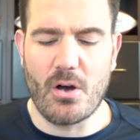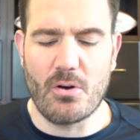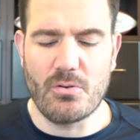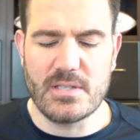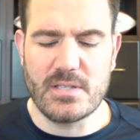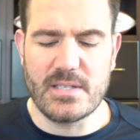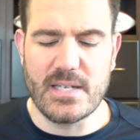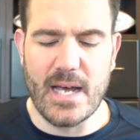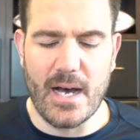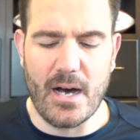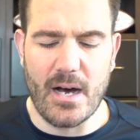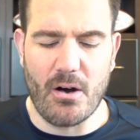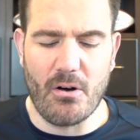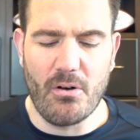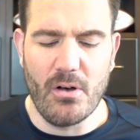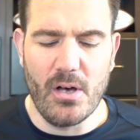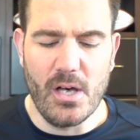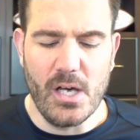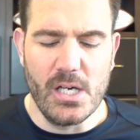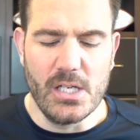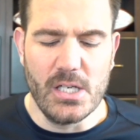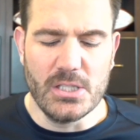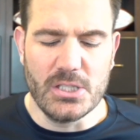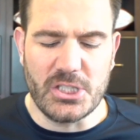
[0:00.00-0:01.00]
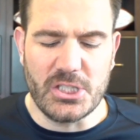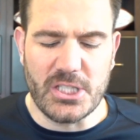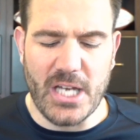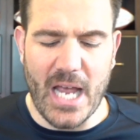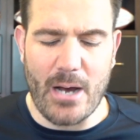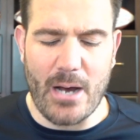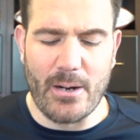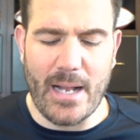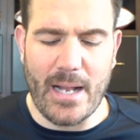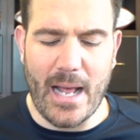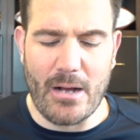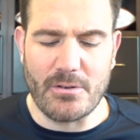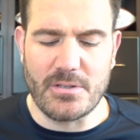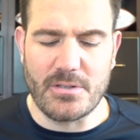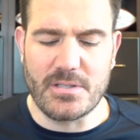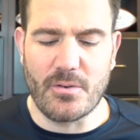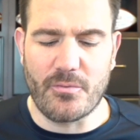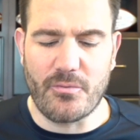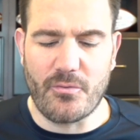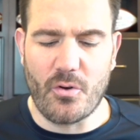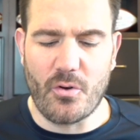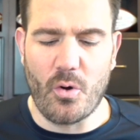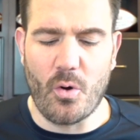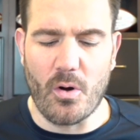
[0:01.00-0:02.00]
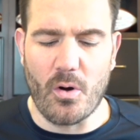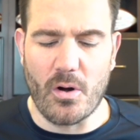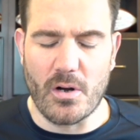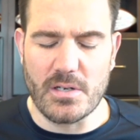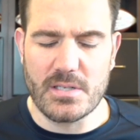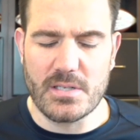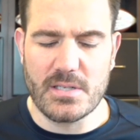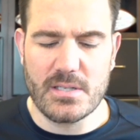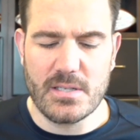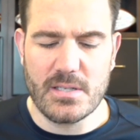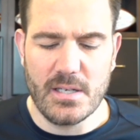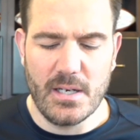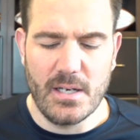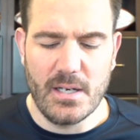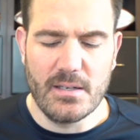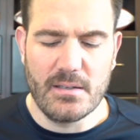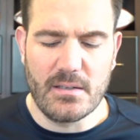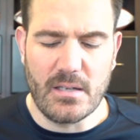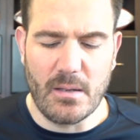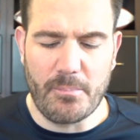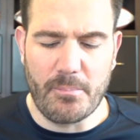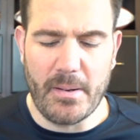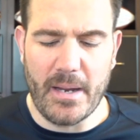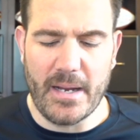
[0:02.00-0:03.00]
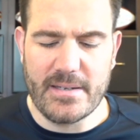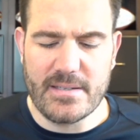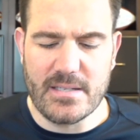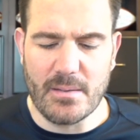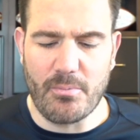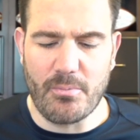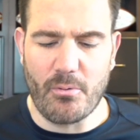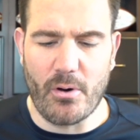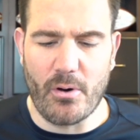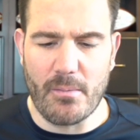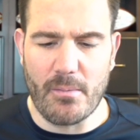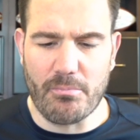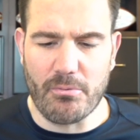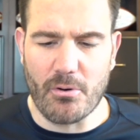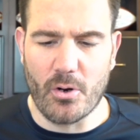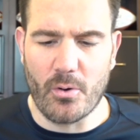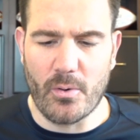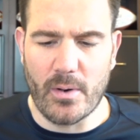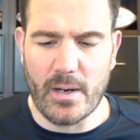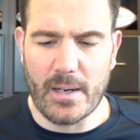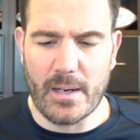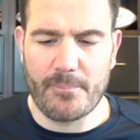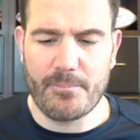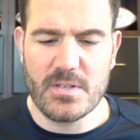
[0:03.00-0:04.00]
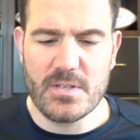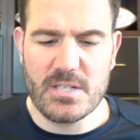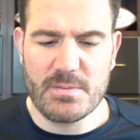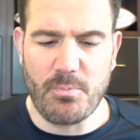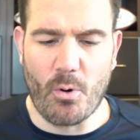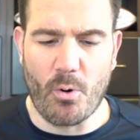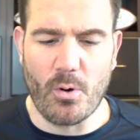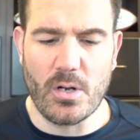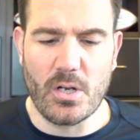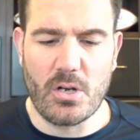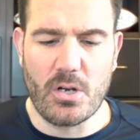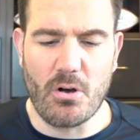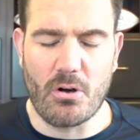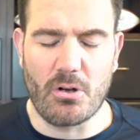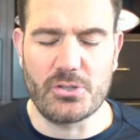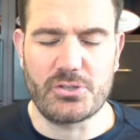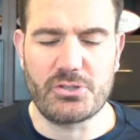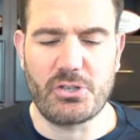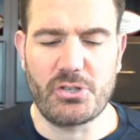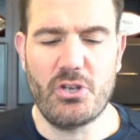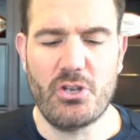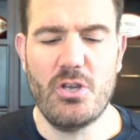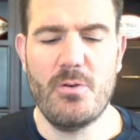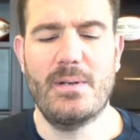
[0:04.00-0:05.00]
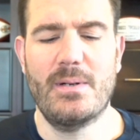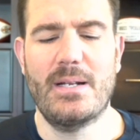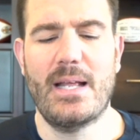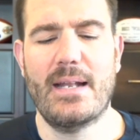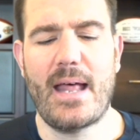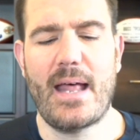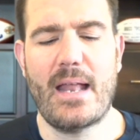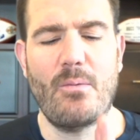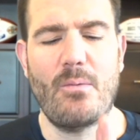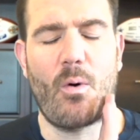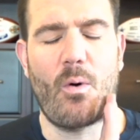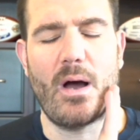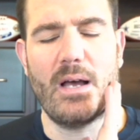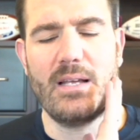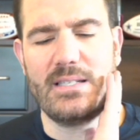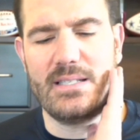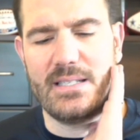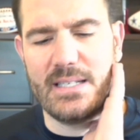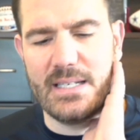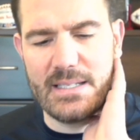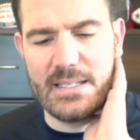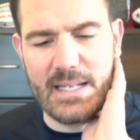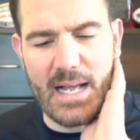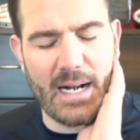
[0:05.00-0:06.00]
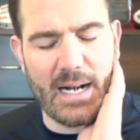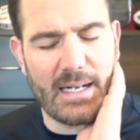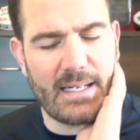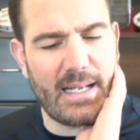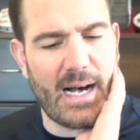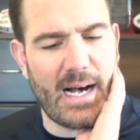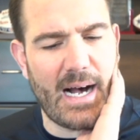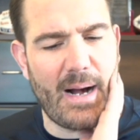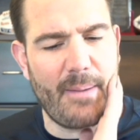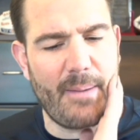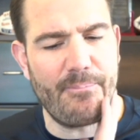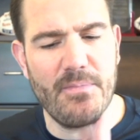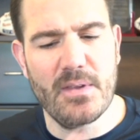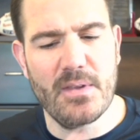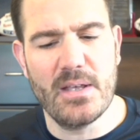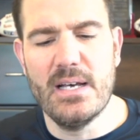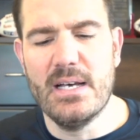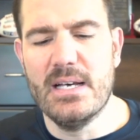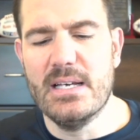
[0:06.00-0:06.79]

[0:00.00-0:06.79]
Cosell. Shout outs, of course, to Pizza Boy Brewing, Sporticulture, HumanHeadNYC.com,